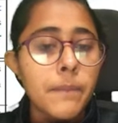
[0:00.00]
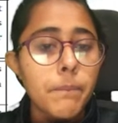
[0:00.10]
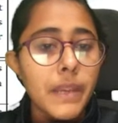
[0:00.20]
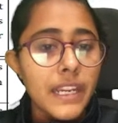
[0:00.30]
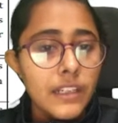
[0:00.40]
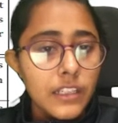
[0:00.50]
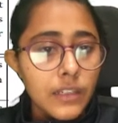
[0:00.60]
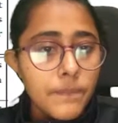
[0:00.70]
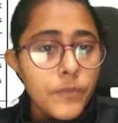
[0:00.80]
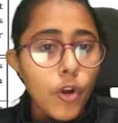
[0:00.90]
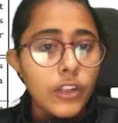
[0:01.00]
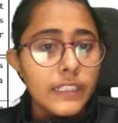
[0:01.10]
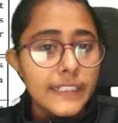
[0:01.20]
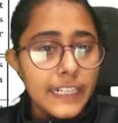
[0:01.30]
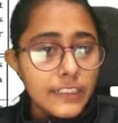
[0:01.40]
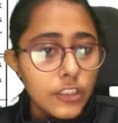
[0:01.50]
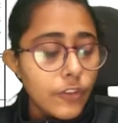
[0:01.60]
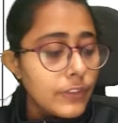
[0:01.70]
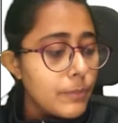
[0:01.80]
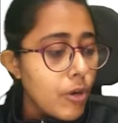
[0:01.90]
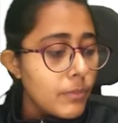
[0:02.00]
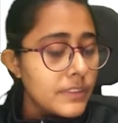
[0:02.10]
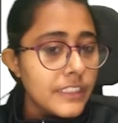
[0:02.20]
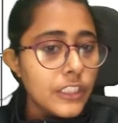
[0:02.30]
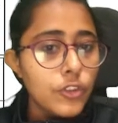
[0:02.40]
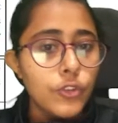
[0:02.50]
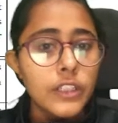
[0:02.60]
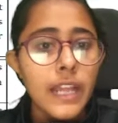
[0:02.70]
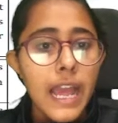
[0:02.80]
maker or the debtor of the promissory note